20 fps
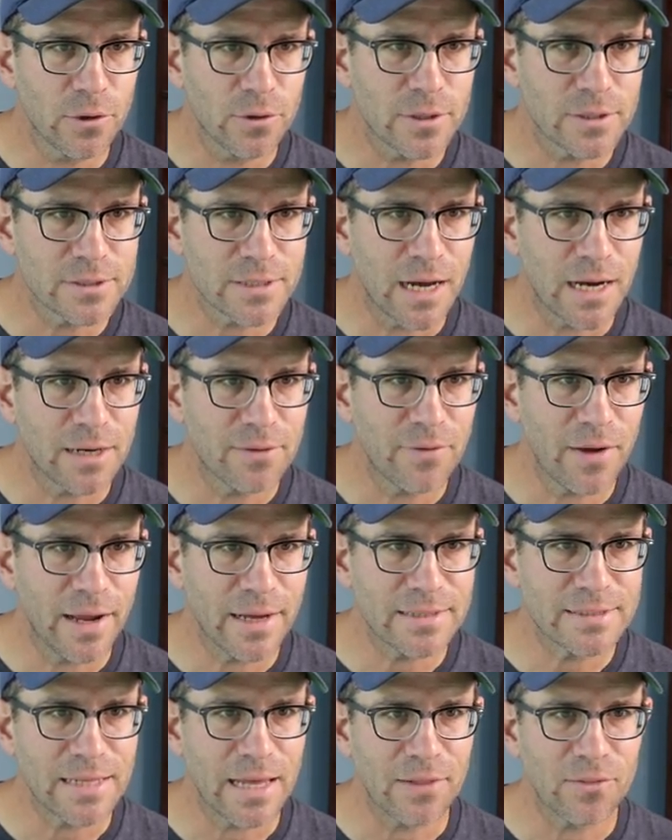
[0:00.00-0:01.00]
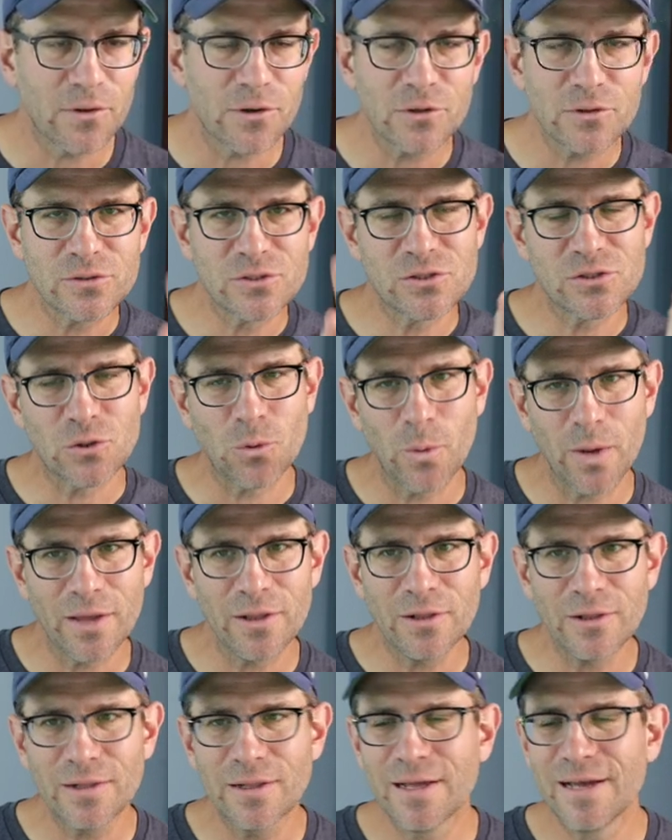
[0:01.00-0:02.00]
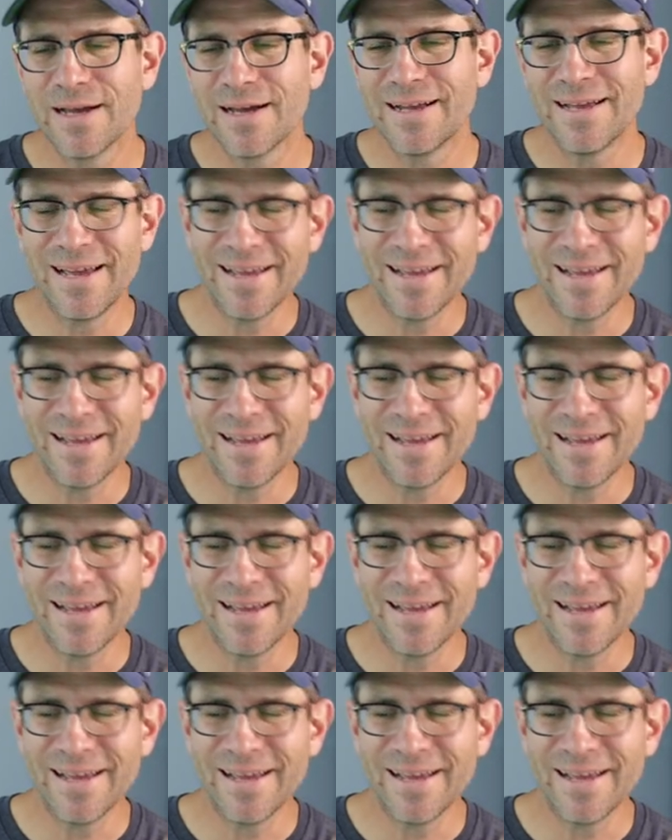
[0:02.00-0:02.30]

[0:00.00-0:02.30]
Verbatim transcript: you'll notice kind of has that little squiggle